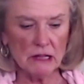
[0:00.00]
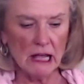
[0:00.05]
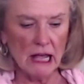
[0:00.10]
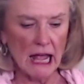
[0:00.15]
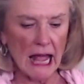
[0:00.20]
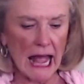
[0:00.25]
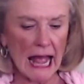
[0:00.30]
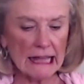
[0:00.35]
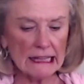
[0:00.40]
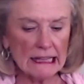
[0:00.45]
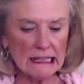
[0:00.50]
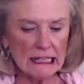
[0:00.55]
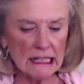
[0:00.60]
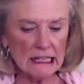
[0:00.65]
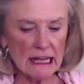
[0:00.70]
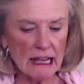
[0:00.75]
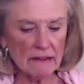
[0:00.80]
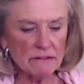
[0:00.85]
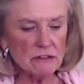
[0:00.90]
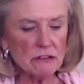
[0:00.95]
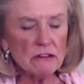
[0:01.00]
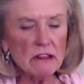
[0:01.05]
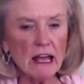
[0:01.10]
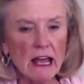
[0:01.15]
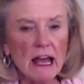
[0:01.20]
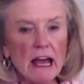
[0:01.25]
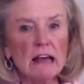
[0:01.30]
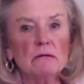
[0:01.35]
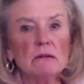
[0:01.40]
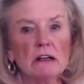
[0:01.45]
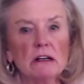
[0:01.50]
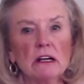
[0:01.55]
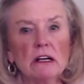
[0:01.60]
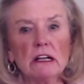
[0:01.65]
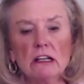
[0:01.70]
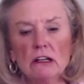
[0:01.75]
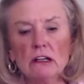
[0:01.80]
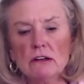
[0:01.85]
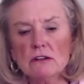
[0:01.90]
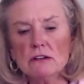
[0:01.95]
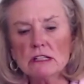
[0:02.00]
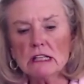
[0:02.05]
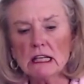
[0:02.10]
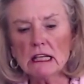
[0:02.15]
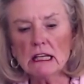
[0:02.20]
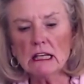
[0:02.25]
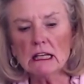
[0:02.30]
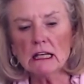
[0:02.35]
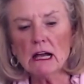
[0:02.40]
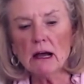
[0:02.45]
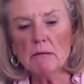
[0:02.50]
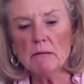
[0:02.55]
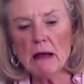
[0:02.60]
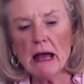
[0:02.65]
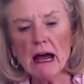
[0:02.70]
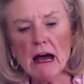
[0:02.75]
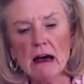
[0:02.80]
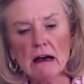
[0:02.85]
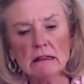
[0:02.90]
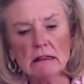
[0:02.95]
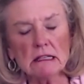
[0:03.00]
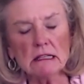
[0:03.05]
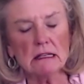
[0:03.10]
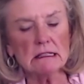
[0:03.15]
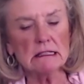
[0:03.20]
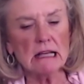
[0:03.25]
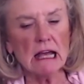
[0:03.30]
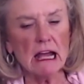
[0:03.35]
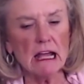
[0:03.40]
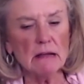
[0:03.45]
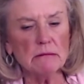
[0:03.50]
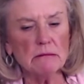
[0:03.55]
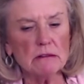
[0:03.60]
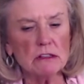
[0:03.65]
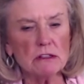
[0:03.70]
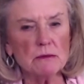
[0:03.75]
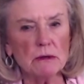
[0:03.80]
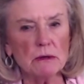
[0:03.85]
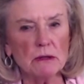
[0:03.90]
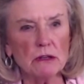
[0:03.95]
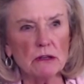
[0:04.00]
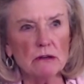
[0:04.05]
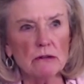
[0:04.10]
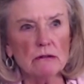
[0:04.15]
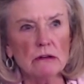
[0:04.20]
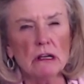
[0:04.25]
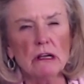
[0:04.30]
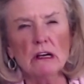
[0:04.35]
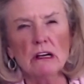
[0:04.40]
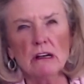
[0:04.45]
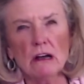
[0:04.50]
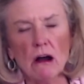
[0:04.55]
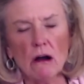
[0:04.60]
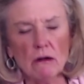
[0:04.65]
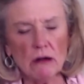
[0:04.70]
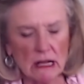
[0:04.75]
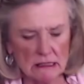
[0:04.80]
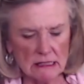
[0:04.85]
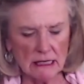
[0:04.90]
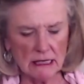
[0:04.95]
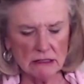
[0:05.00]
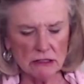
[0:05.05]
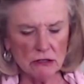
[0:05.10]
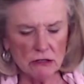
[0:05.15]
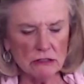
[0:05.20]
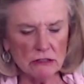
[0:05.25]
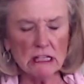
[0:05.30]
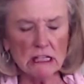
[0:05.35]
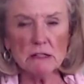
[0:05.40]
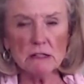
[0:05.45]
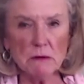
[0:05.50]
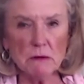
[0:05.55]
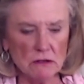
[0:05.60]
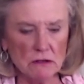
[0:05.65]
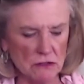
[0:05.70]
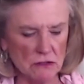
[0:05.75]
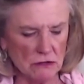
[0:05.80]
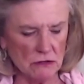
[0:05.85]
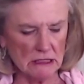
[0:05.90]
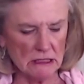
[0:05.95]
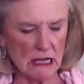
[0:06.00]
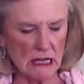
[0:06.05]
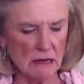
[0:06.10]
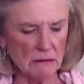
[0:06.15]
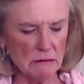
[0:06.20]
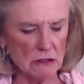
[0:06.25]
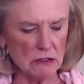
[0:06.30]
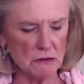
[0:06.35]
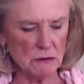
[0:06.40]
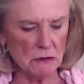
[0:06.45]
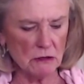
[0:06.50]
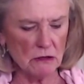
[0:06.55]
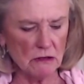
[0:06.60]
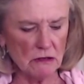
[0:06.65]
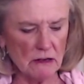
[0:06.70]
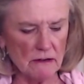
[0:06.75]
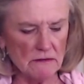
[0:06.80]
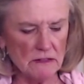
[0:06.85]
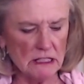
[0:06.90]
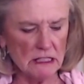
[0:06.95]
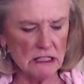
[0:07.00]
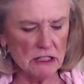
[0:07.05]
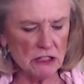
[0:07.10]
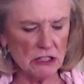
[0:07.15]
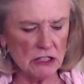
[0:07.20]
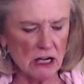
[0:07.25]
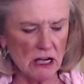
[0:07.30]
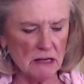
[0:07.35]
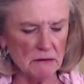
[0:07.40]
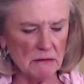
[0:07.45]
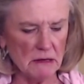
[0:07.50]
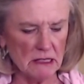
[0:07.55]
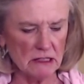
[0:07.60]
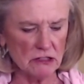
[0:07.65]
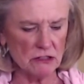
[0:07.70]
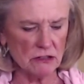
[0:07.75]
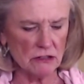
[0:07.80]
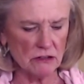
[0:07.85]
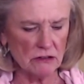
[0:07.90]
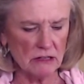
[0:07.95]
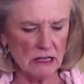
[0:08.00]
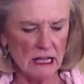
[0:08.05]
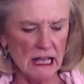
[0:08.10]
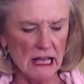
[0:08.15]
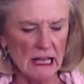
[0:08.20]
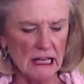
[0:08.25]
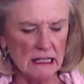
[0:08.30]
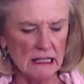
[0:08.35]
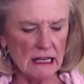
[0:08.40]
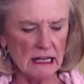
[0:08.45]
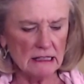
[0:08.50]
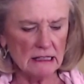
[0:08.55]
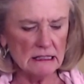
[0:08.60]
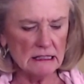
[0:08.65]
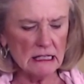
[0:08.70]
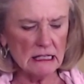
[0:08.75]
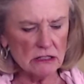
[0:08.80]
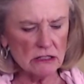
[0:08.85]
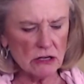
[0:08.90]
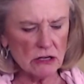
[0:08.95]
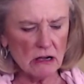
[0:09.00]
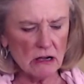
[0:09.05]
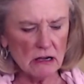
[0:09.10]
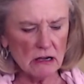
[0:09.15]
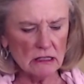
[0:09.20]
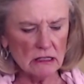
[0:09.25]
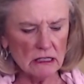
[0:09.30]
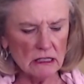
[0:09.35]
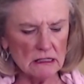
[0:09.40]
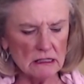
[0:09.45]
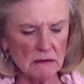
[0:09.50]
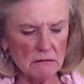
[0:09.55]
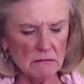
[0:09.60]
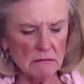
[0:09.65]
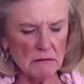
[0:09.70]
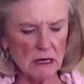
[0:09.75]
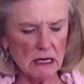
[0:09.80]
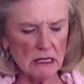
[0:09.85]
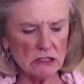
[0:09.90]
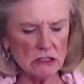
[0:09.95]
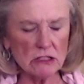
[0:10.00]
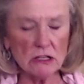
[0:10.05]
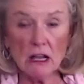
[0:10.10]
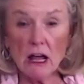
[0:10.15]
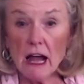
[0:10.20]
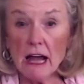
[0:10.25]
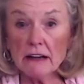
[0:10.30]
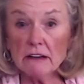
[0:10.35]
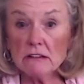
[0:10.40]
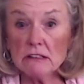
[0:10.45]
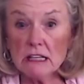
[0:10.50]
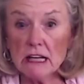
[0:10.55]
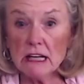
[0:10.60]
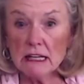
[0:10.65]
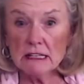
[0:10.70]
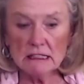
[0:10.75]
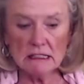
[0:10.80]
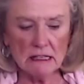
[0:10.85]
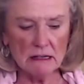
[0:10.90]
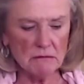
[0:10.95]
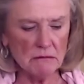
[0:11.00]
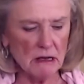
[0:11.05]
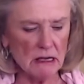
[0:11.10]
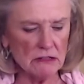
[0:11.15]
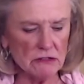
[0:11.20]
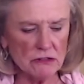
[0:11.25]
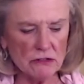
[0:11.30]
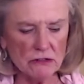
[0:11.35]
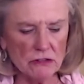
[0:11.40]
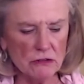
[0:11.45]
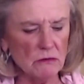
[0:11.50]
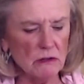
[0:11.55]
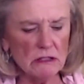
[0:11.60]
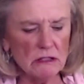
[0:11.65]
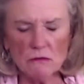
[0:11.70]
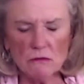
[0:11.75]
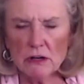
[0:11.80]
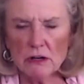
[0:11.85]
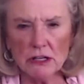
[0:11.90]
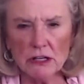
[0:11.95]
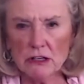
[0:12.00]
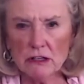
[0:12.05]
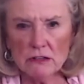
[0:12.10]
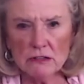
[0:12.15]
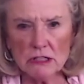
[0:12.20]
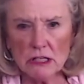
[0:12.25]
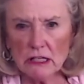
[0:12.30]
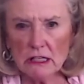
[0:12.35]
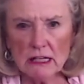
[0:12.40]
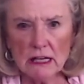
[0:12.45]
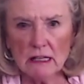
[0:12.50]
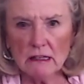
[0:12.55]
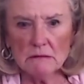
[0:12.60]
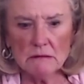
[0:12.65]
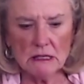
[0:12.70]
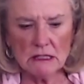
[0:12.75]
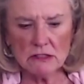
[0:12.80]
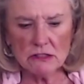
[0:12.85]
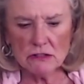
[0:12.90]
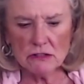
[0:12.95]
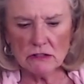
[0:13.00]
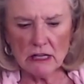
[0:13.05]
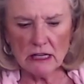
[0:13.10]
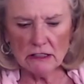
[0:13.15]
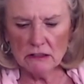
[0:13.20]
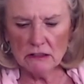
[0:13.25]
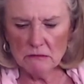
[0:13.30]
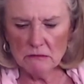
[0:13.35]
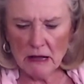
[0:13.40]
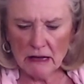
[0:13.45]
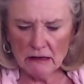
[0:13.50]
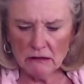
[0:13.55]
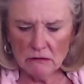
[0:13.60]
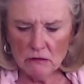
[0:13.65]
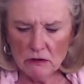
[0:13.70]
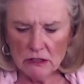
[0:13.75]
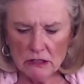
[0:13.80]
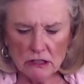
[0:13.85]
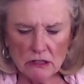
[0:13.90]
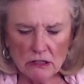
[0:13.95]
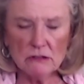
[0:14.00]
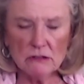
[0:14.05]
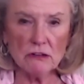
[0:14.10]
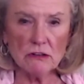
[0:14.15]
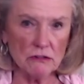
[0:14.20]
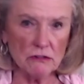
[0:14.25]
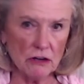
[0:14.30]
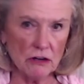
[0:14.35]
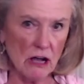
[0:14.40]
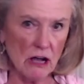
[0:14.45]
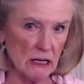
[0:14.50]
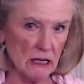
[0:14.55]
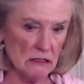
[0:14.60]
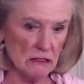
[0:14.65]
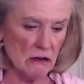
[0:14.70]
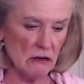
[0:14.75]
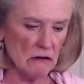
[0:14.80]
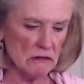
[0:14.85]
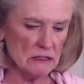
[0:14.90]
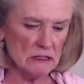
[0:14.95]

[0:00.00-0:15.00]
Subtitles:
And then after that, we're going to use about a tablespoon, let's say 2 teaspoons to a tablespoon of Dijon mustard. Now Dijon is a much lighter tasting mustard. You wouldn't want to use a yellow mustard like you might want to use on your hot dogs